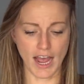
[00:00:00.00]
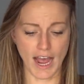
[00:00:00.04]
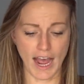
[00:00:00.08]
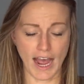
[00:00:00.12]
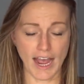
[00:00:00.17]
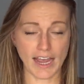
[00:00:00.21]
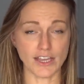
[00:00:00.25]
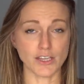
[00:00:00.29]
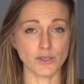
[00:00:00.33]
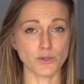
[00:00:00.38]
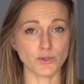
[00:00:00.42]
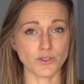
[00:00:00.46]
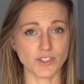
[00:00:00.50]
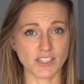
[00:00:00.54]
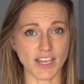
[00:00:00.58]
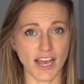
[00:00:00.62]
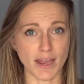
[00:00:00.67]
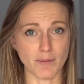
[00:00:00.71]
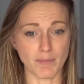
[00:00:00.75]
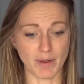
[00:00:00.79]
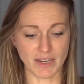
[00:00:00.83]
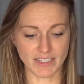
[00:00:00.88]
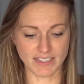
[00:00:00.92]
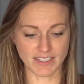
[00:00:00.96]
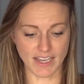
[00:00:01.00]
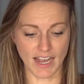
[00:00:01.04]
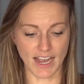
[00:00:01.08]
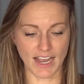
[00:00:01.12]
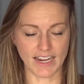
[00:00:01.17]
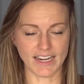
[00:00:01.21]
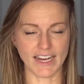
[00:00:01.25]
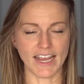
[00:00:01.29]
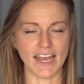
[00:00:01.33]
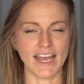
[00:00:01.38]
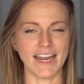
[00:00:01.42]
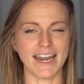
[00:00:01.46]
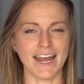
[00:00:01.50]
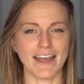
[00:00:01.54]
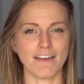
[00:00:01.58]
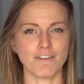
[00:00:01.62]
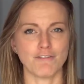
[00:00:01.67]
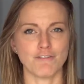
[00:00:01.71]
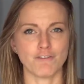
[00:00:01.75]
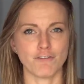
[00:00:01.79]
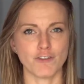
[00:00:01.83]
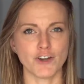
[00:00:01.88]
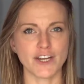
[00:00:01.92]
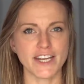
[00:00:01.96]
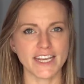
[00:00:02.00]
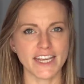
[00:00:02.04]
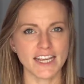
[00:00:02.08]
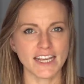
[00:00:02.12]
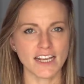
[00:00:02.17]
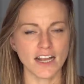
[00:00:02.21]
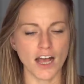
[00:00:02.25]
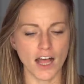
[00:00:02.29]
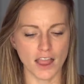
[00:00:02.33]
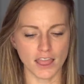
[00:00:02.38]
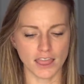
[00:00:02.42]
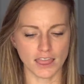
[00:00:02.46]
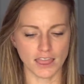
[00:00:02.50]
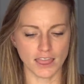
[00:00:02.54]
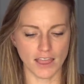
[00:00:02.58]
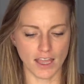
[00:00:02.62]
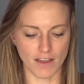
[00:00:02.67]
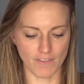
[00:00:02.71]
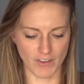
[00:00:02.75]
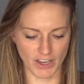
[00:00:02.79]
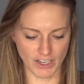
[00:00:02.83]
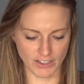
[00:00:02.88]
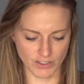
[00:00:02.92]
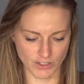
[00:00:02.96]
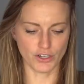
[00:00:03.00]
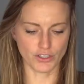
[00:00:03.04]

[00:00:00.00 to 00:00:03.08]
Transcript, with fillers: I use side by side and I freaking love it.